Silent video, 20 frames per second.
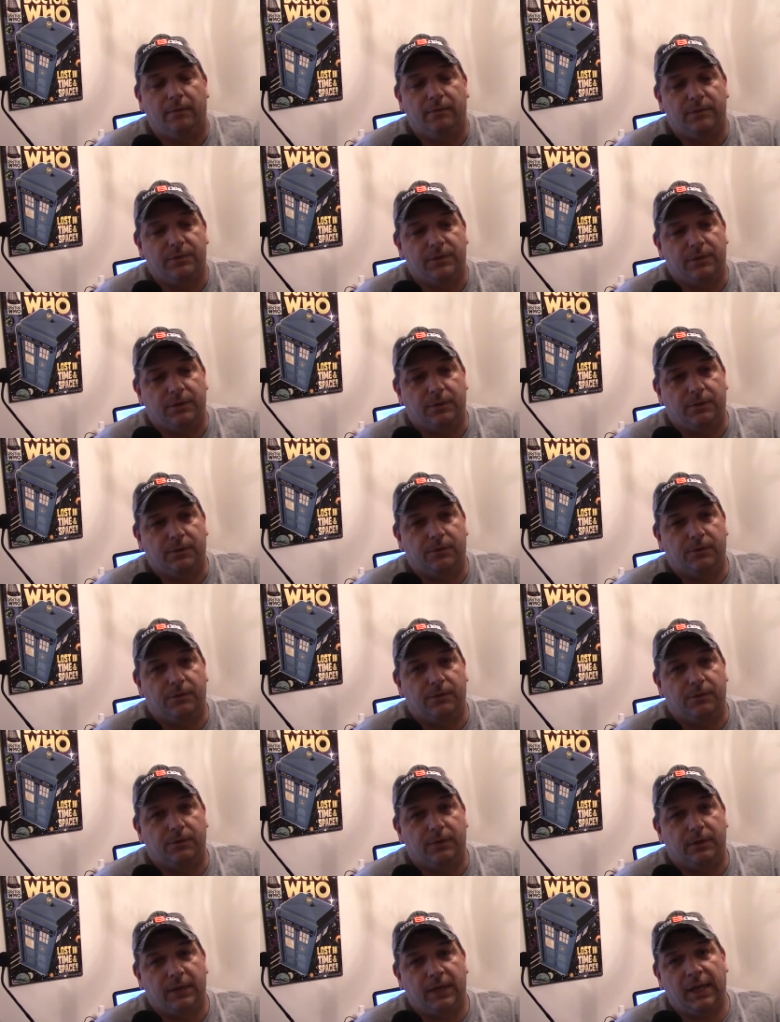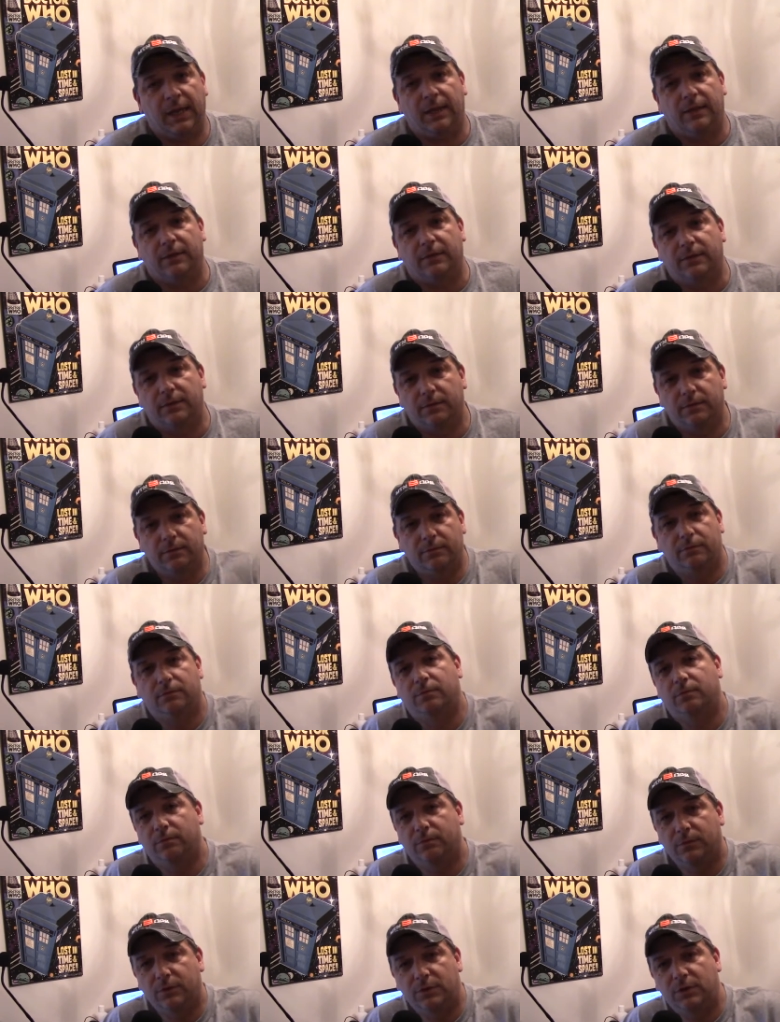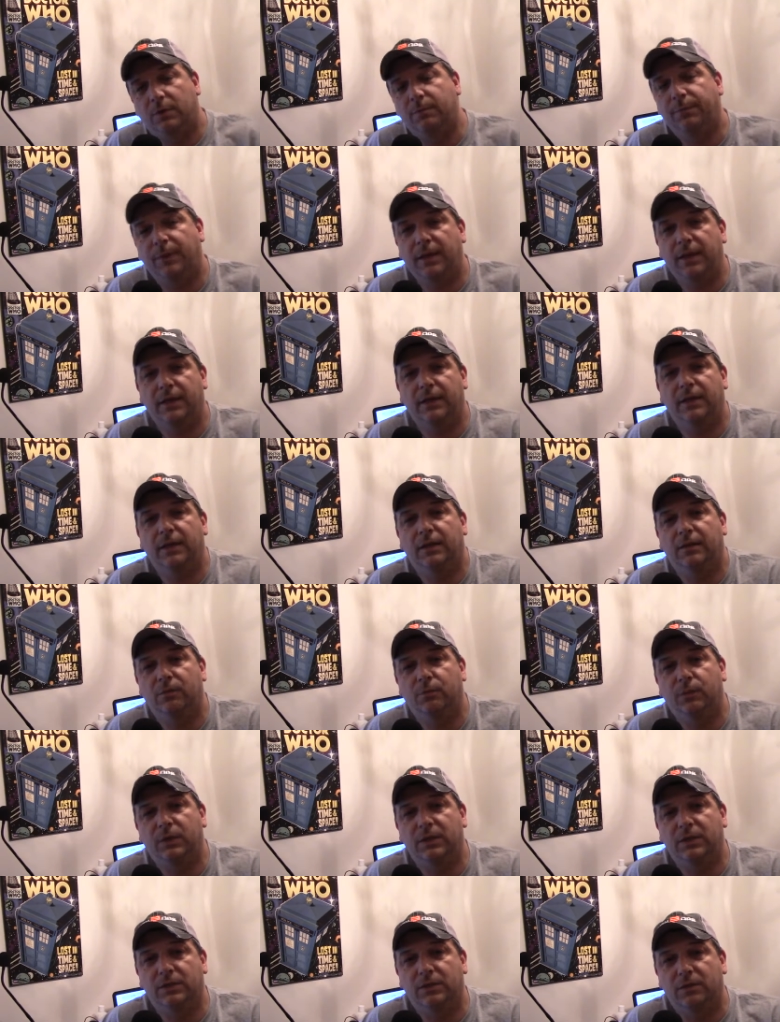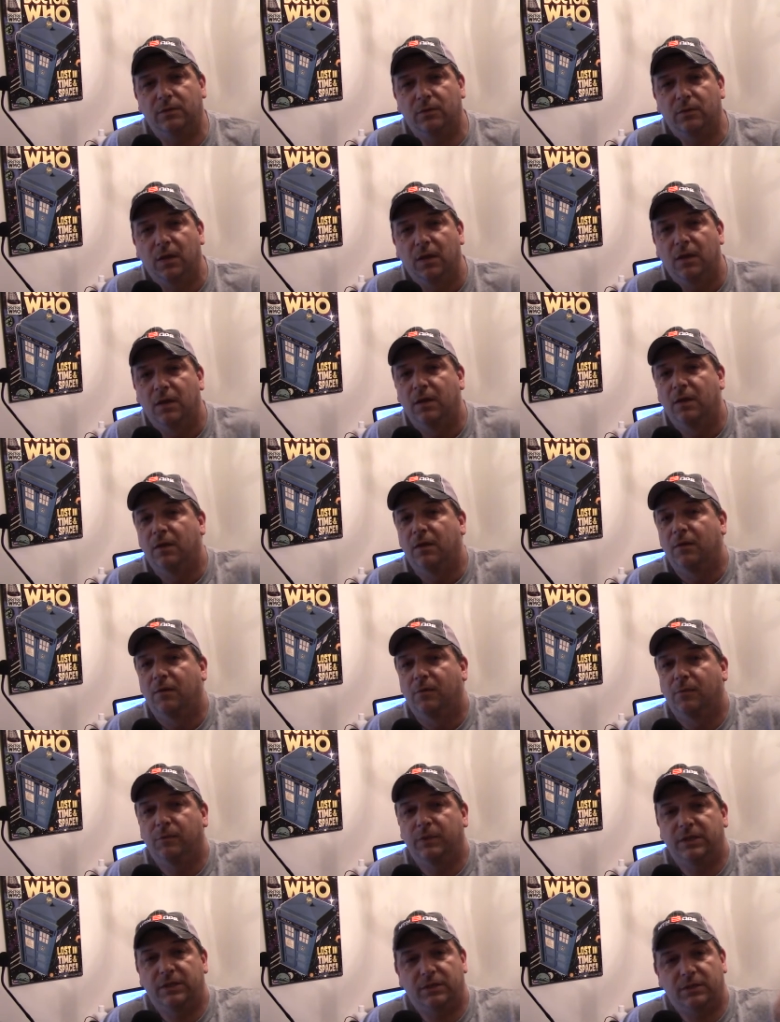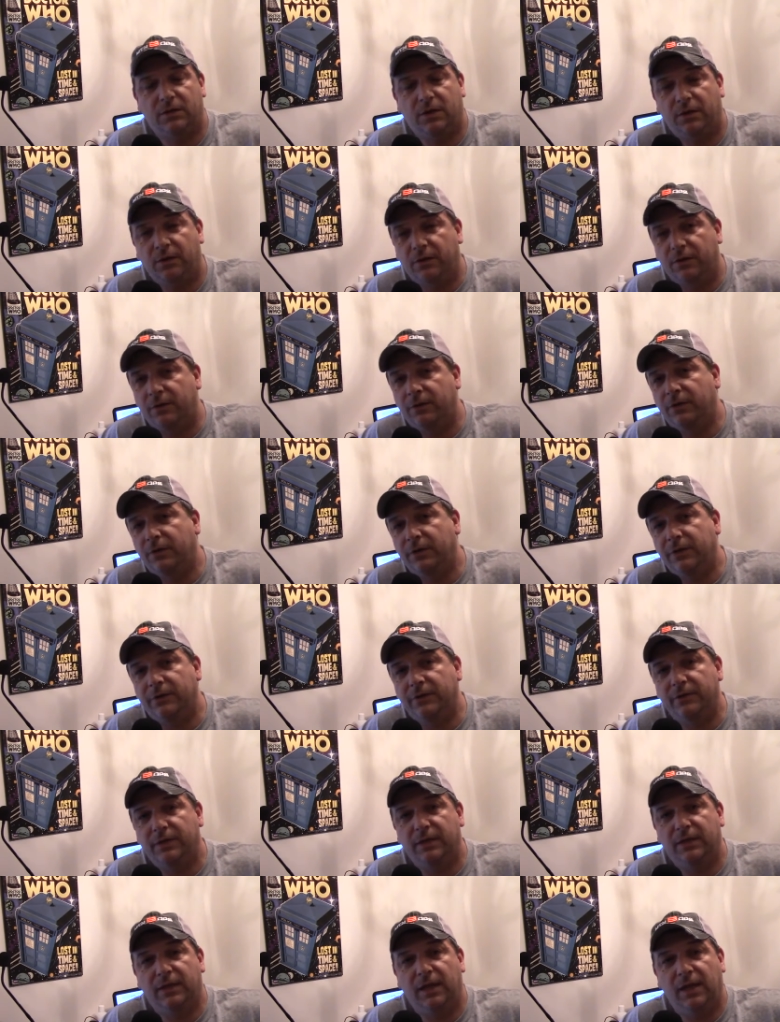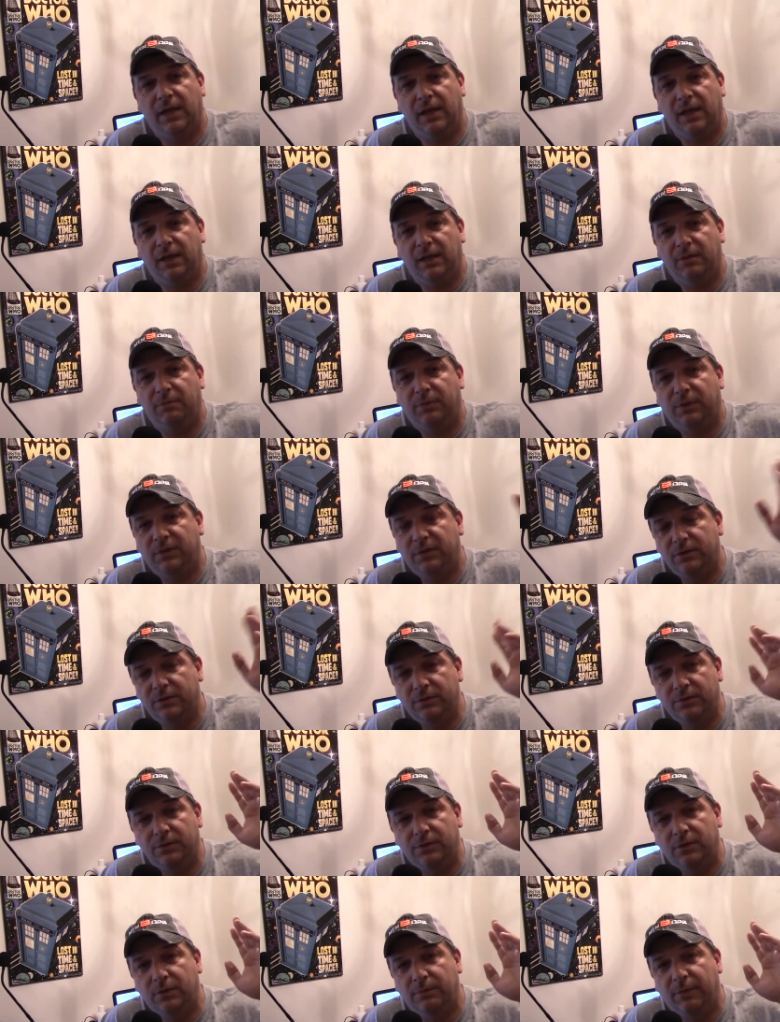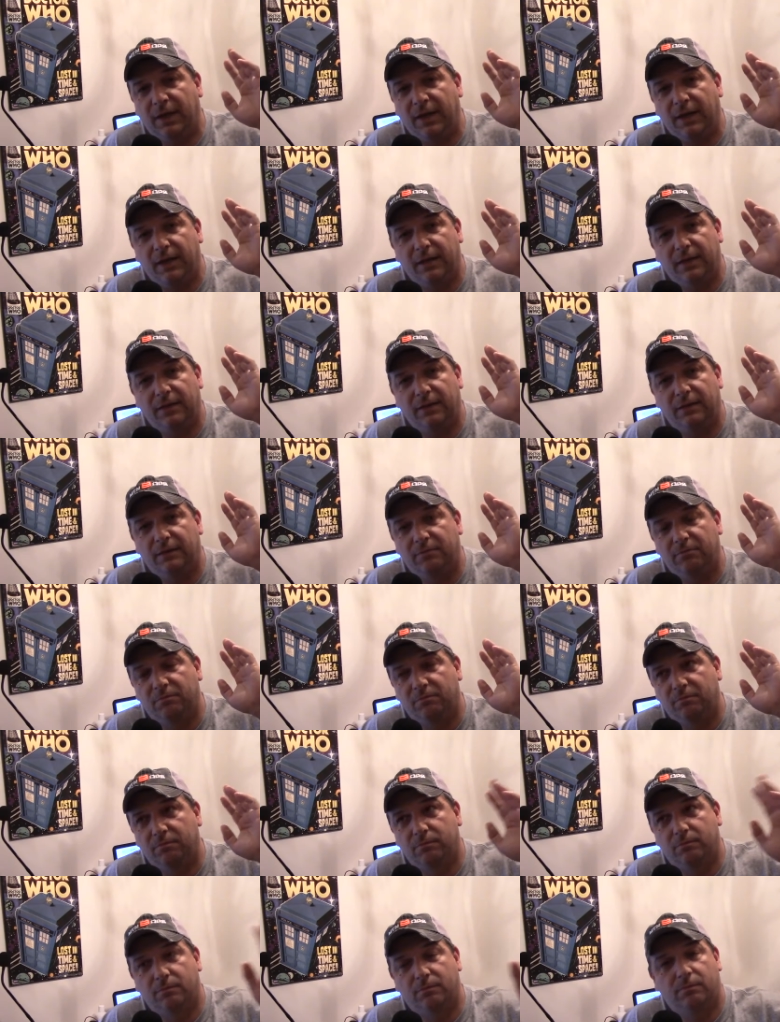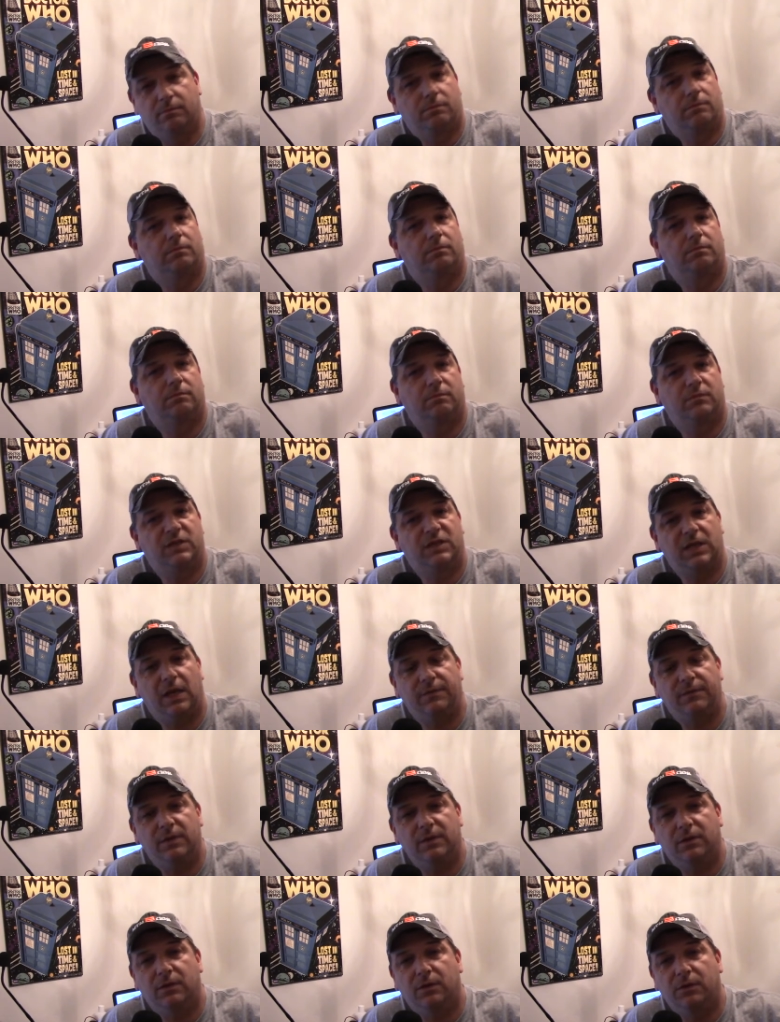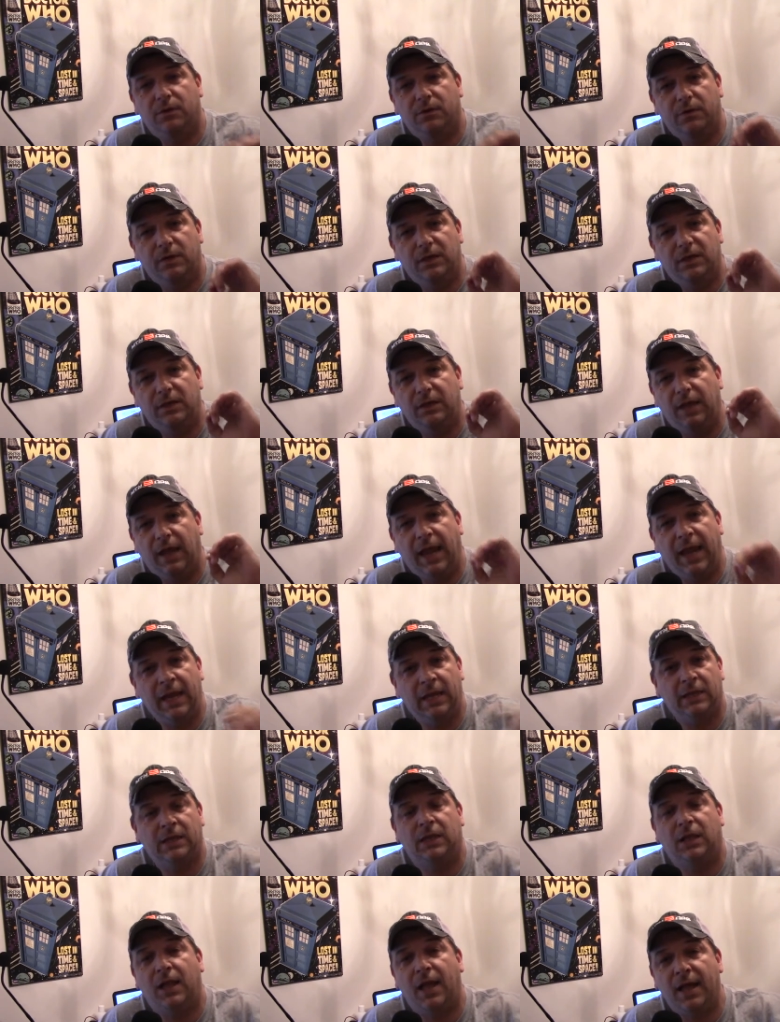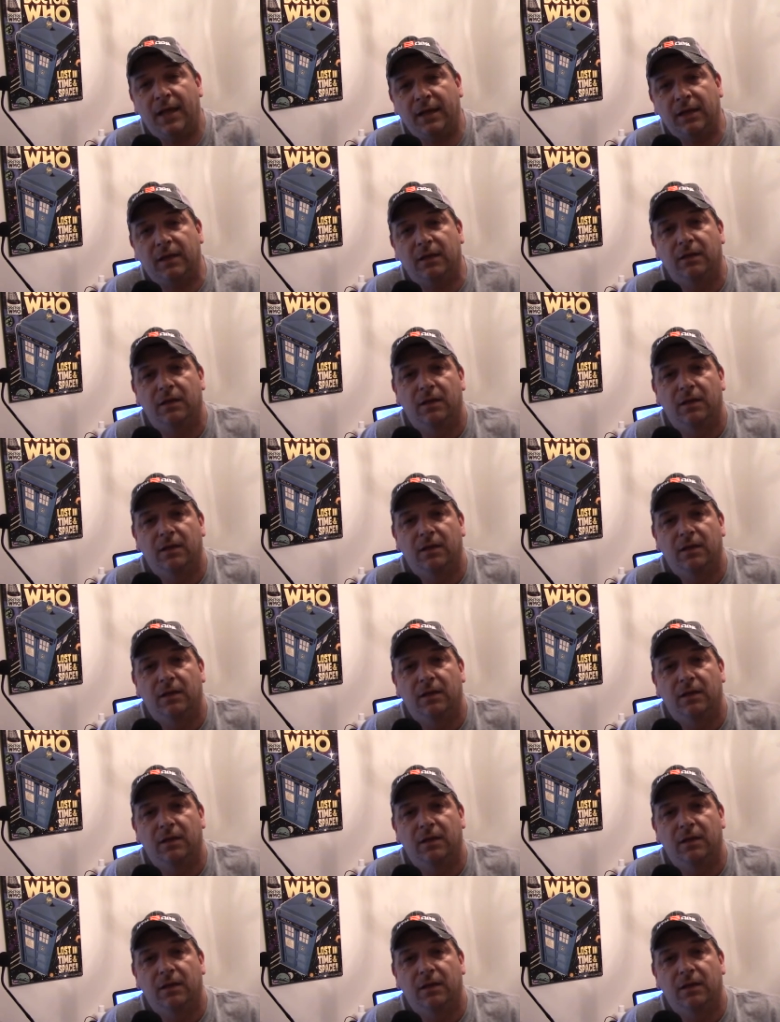So again, jump on in. We start earlier in the day, but usually by 7:30, 8 o'clock,